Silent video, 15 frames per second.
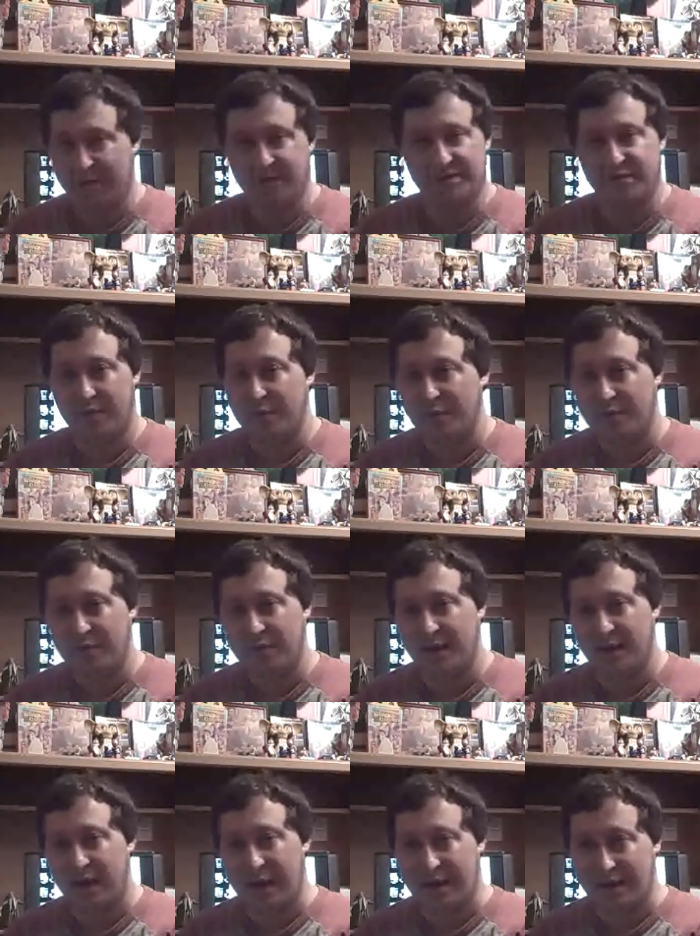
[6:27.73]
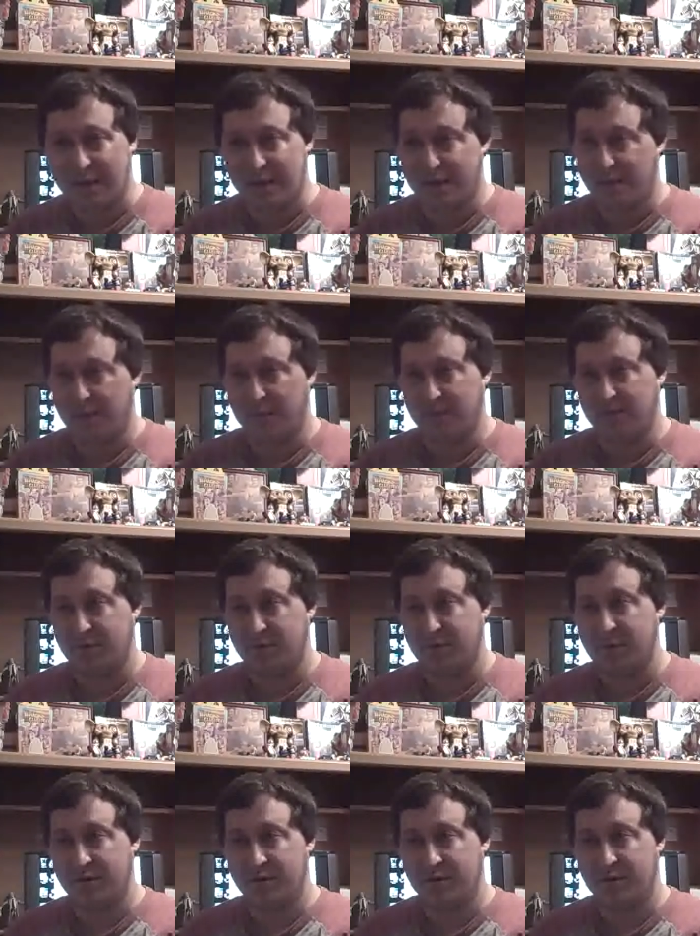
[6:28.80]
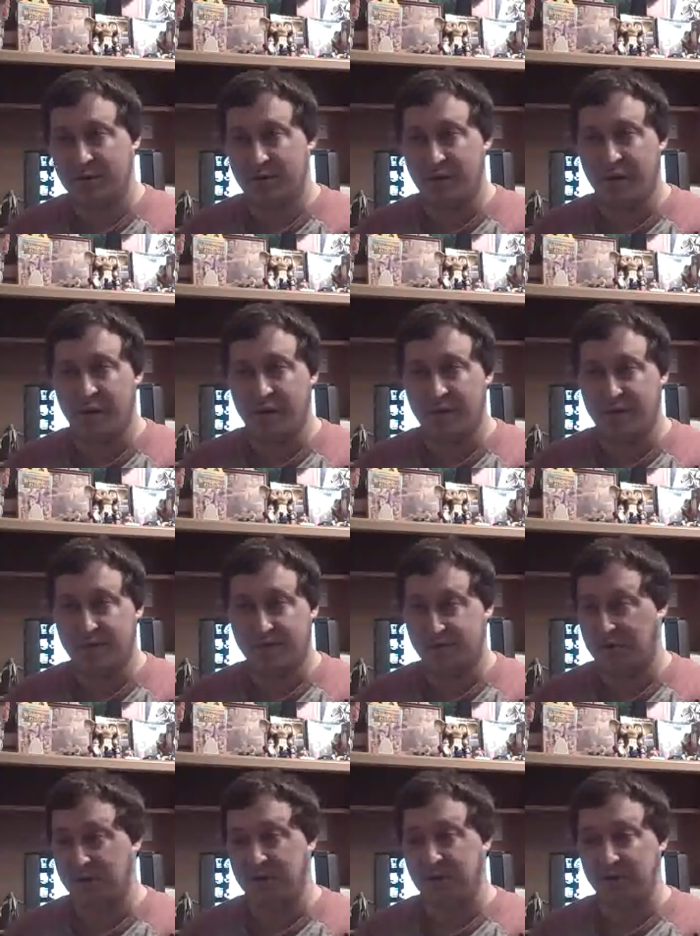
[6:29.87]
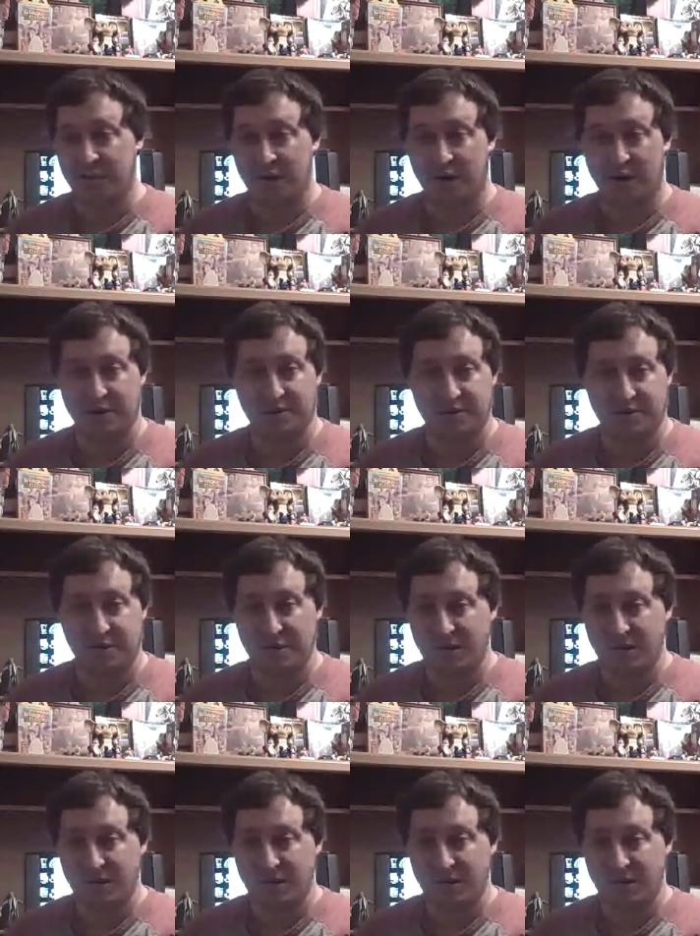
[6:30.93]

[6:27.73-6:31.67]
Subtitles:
much for it. I think the total amount that I paid was $22,